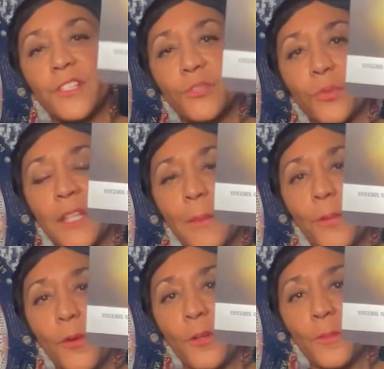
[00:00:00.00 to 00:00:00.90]
is really
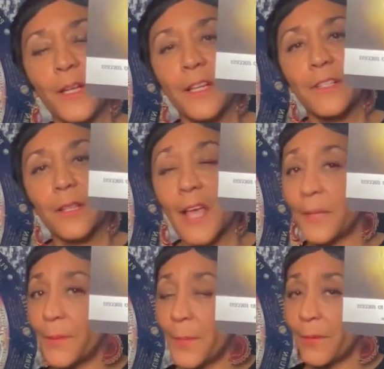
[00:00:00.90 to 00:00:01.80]
important because a lot
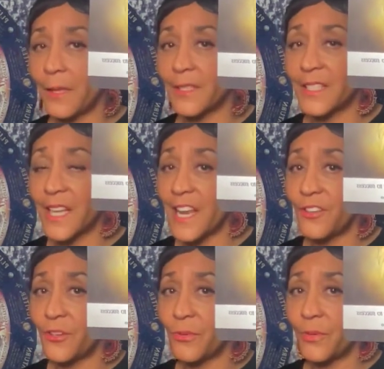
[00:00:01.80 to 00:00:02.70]
of people are seeing
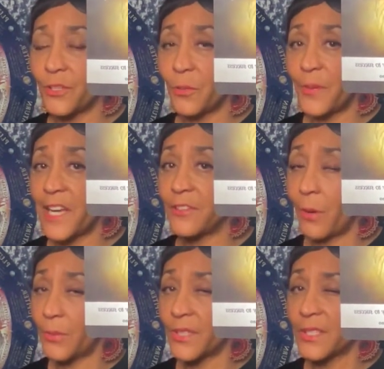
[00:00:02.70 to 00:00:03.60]
you and you're being
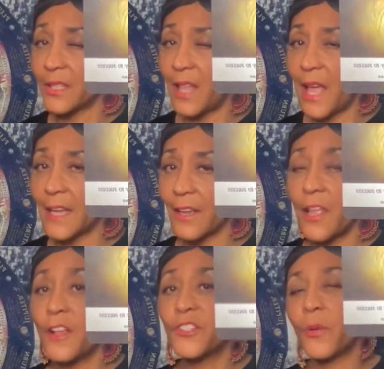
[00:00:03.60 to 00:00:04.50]
noticed a lot.
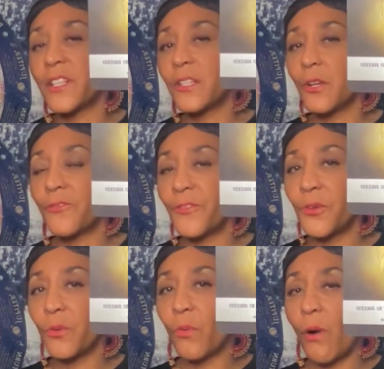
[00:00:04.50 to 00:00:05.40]
So it's good for
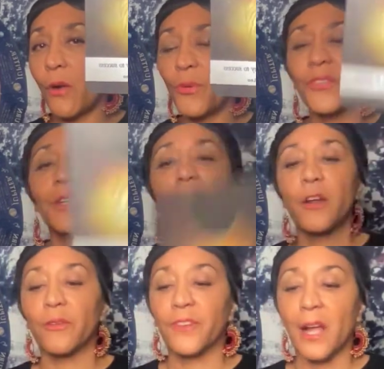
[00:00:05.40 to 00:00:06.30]
you to walk with an
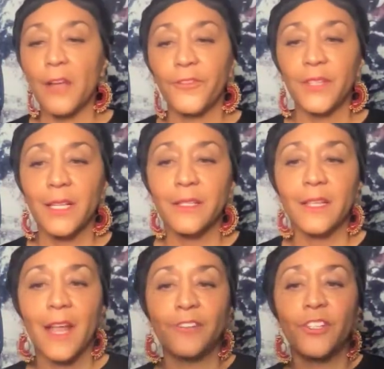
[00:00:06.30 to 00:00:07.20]
air of
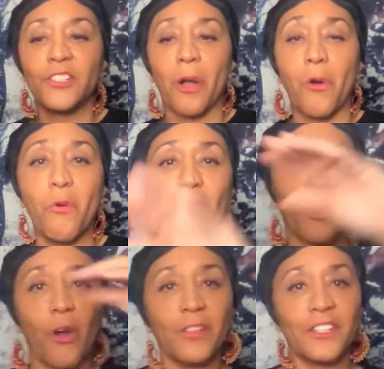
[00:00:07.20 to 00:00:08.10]
confidence and just own
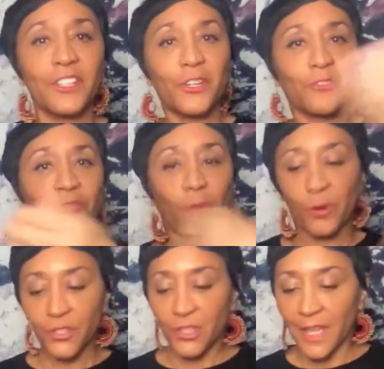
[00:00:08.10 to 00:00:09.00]
all this good
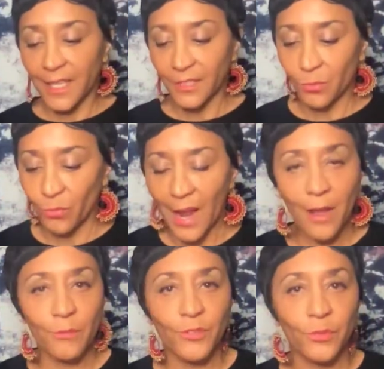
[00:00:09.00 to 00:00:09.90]
fortune that is
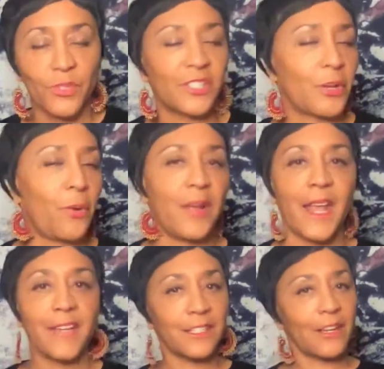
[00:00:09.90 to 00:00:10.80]
around you. Just go
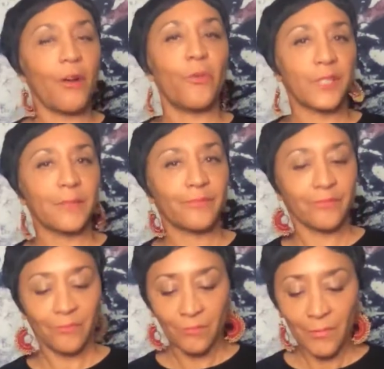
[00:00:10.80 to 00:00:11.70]
ahead and own it.
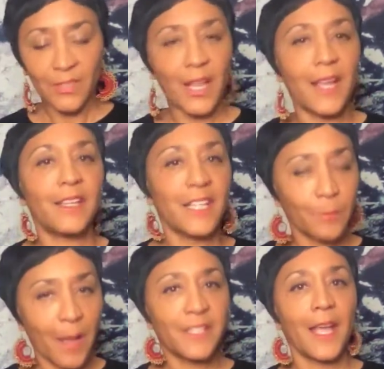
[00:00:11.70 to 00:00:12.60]
Say,
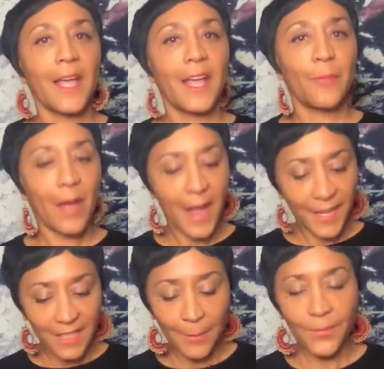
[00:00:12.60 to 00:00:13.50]
it's my time. I
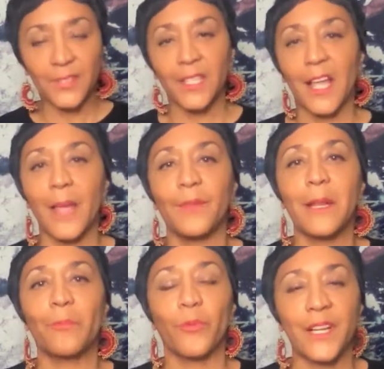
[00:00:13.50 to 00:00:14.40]
accept this time and
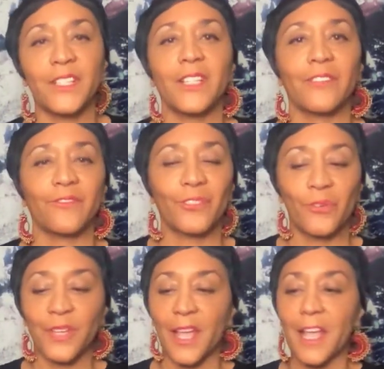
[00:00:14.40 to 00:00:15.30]
embrace it.
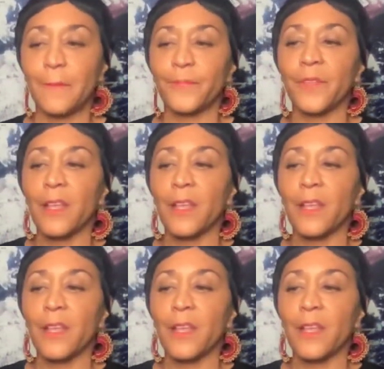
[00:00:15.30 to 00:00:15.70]
Okay?